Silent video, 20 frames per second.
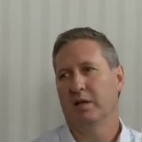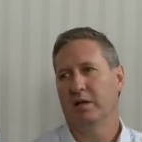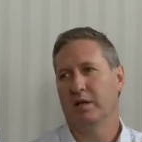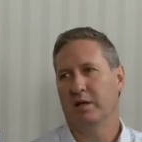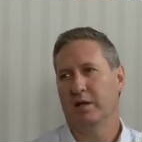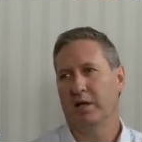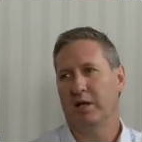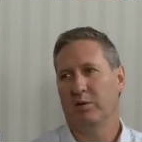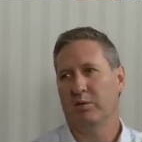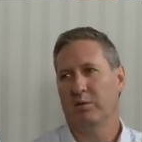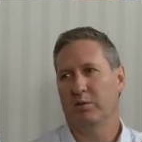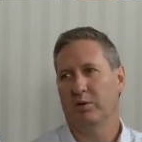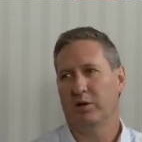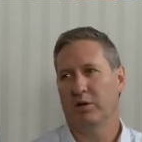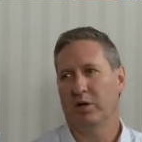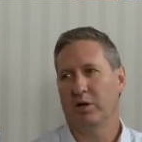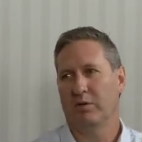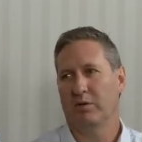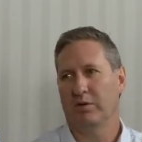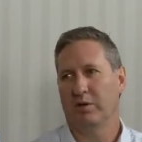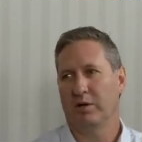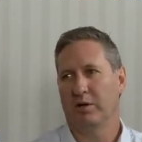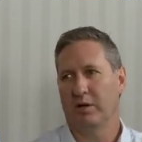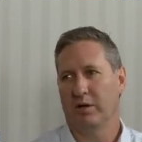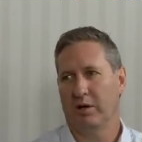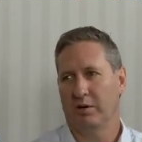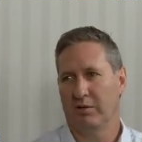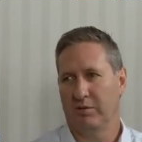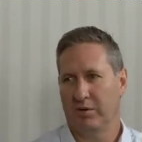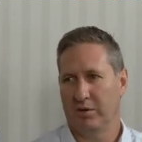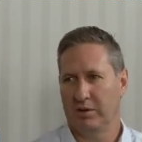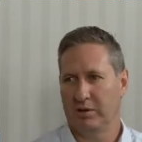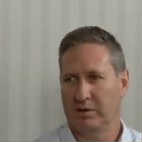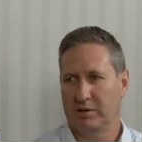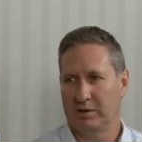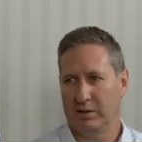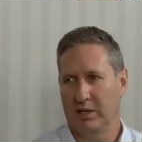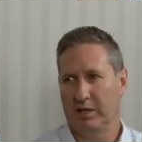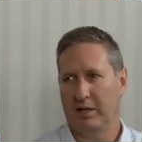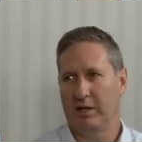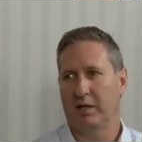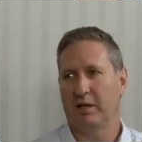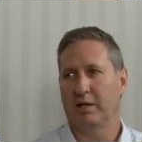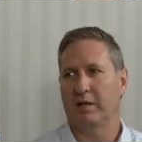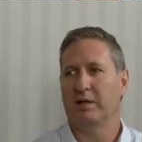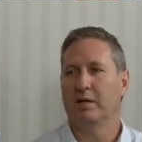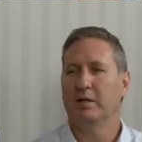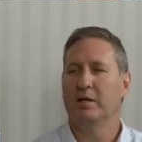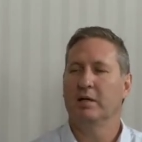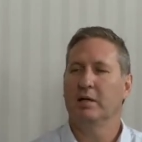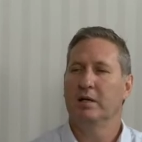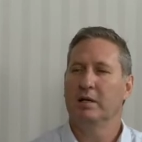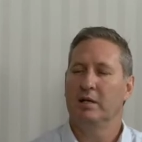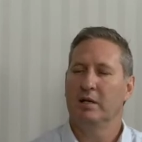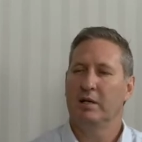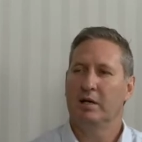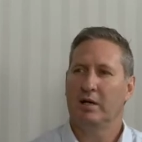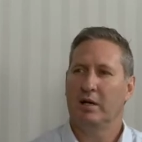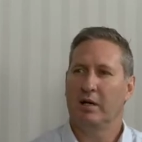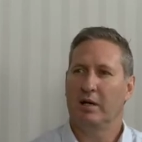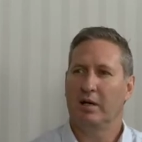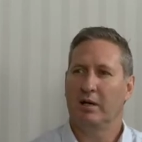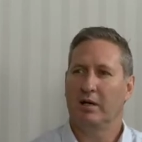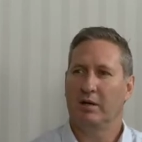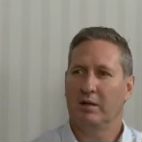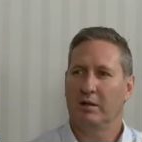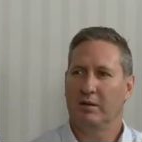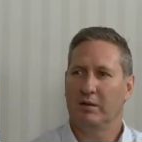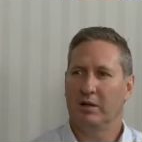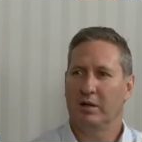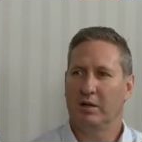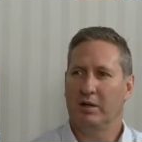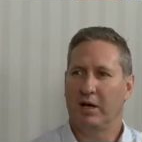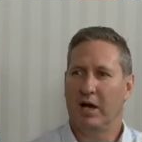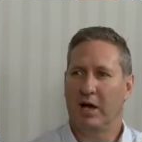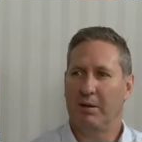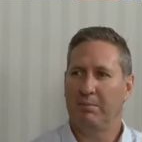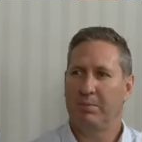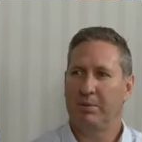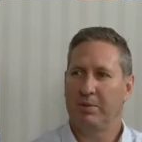the network over this decade. The gap